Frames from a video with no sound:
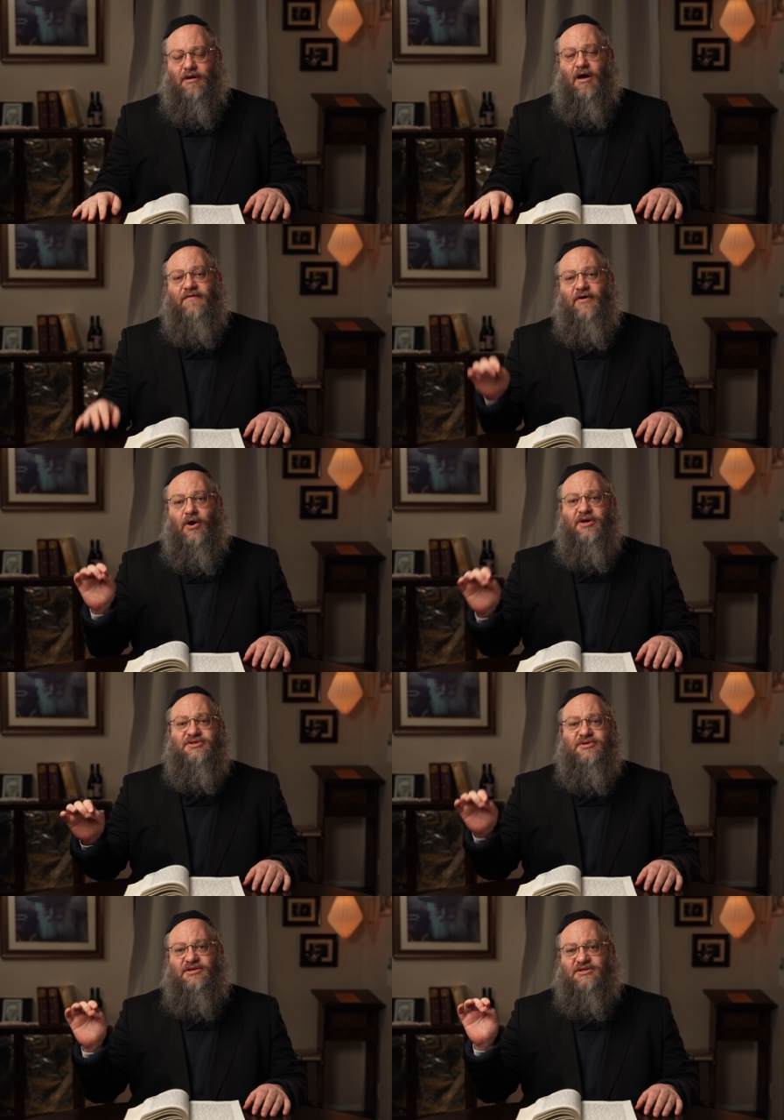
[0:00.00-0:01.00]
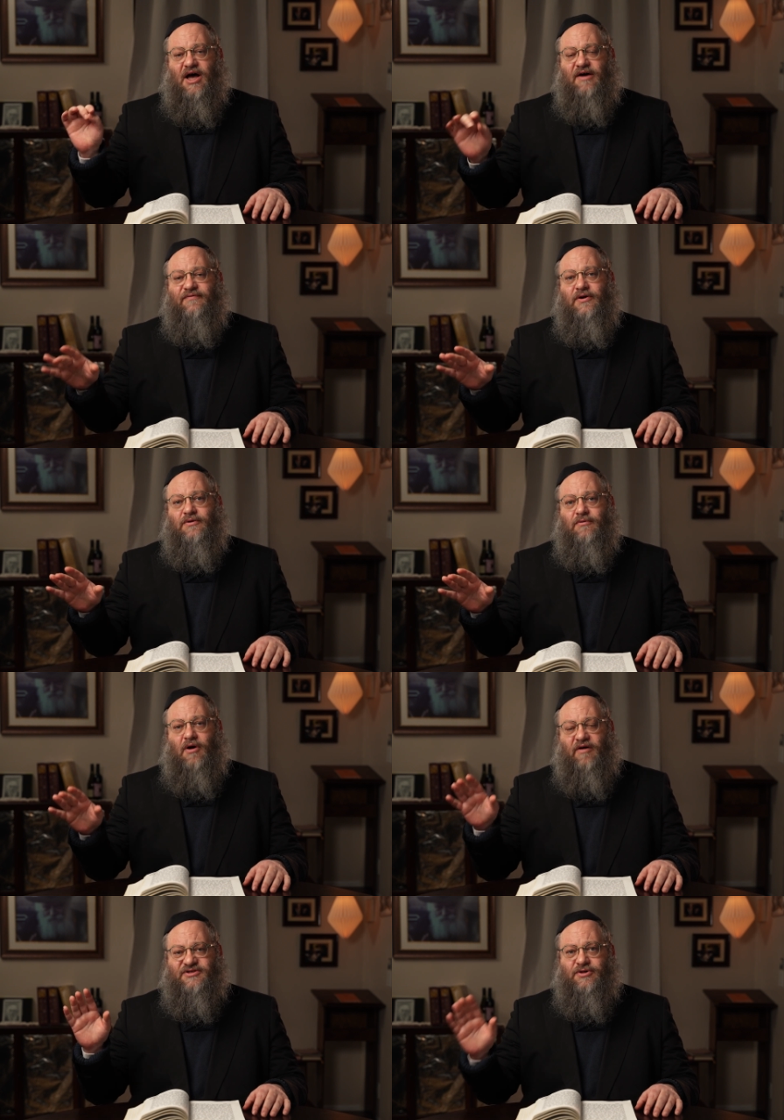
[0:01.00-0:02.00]
of
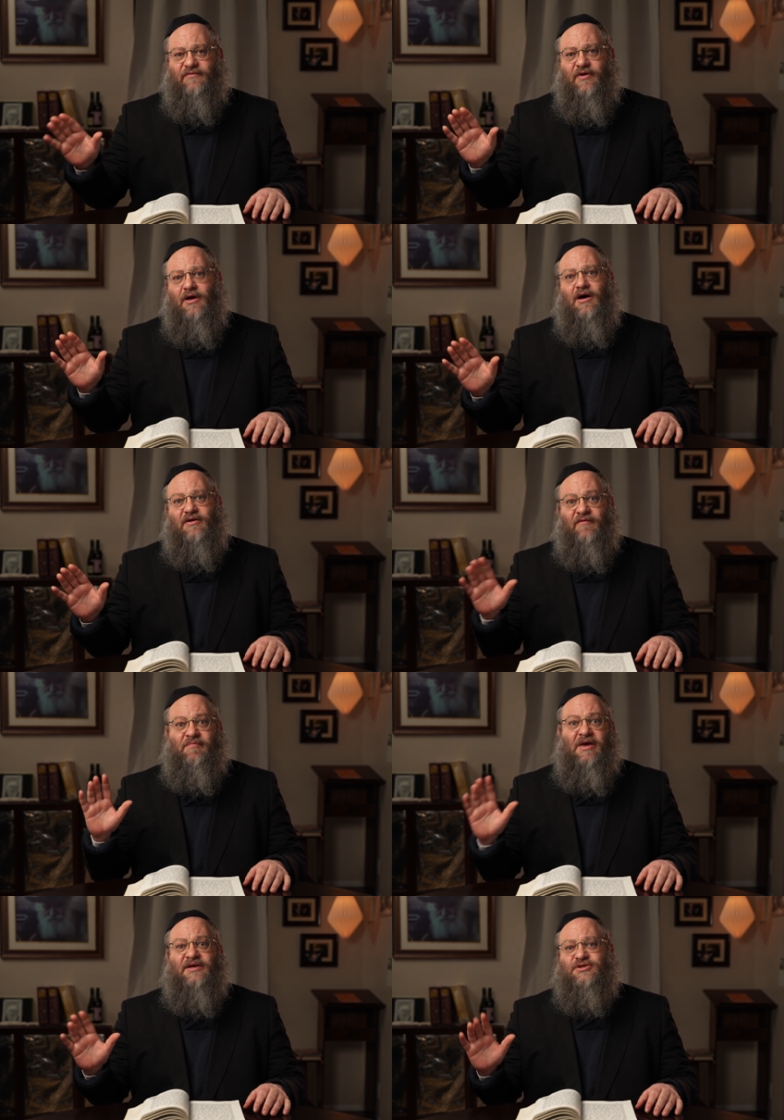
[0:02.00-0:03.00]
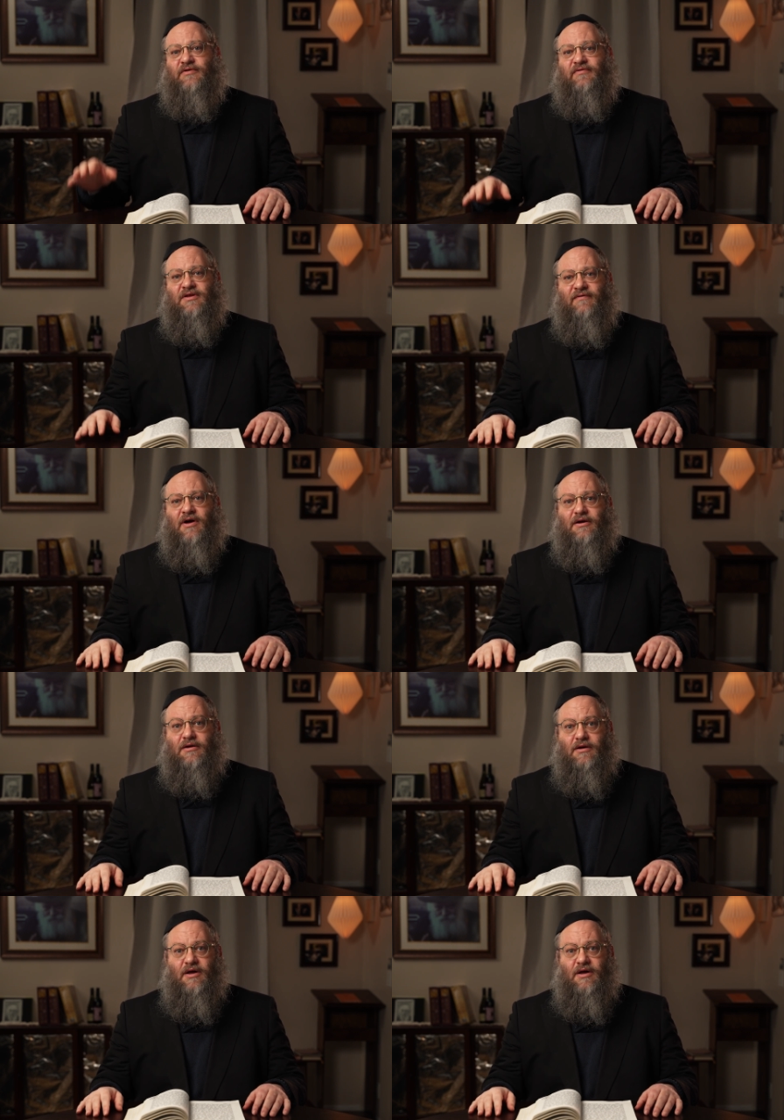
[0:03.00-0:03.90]
of serving God, of being a servant of God.